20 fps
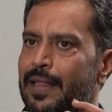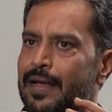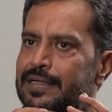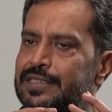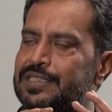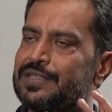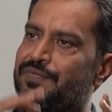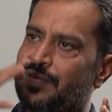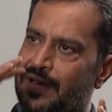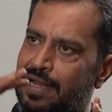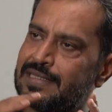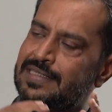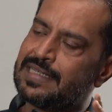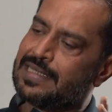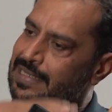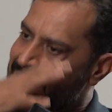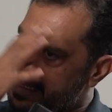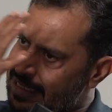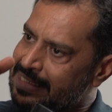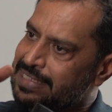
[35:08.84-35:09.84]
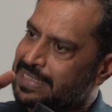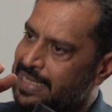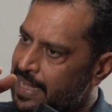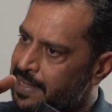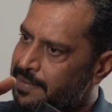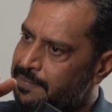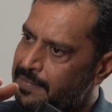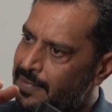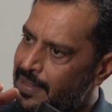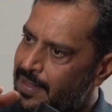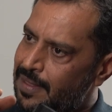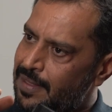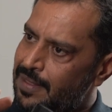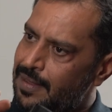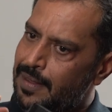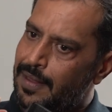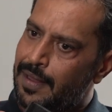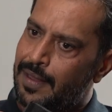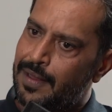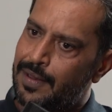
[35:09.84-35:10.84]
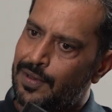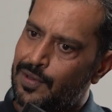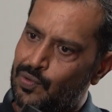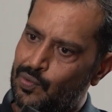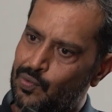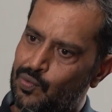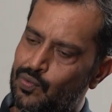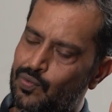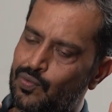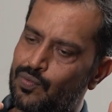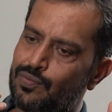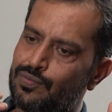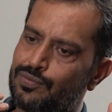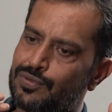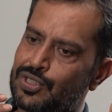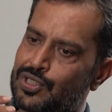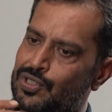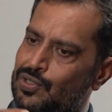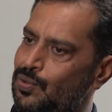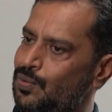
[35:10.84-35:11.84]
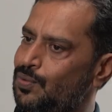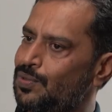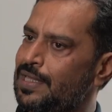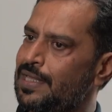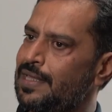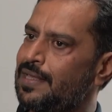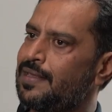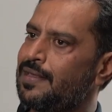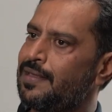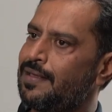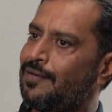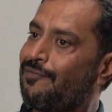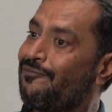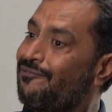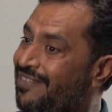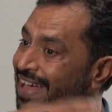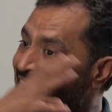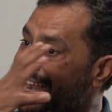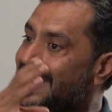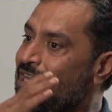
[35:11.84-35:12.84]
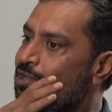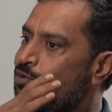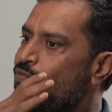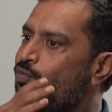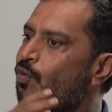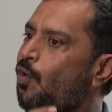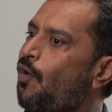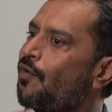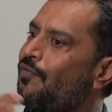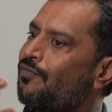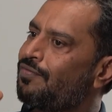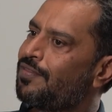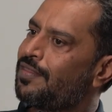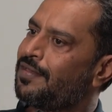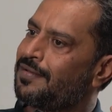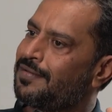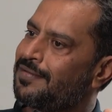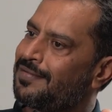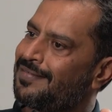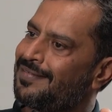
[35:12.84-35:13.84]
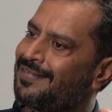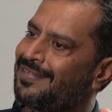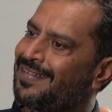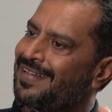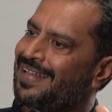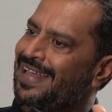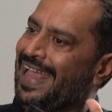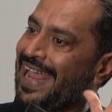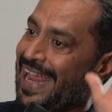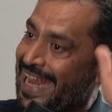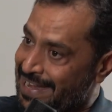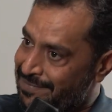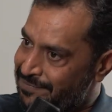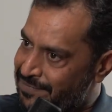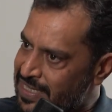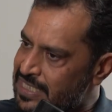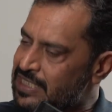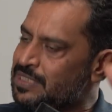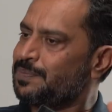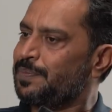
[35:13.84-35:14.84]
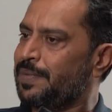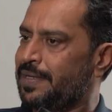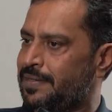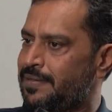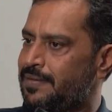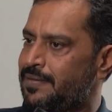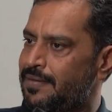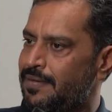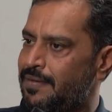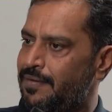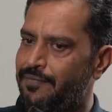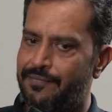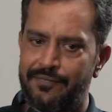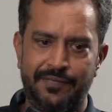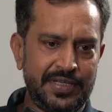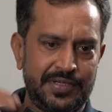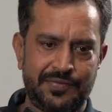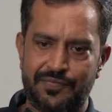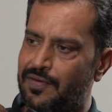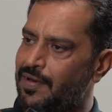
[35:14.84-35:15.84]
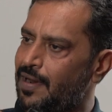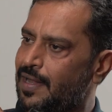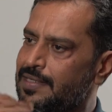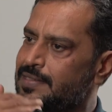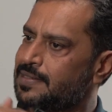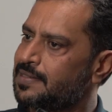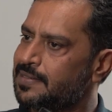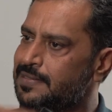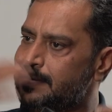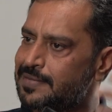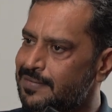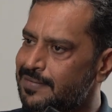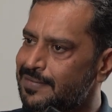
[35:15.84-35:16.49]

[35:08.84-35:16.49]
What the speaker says: So for us, it takes time to show the value of the investment, which for us is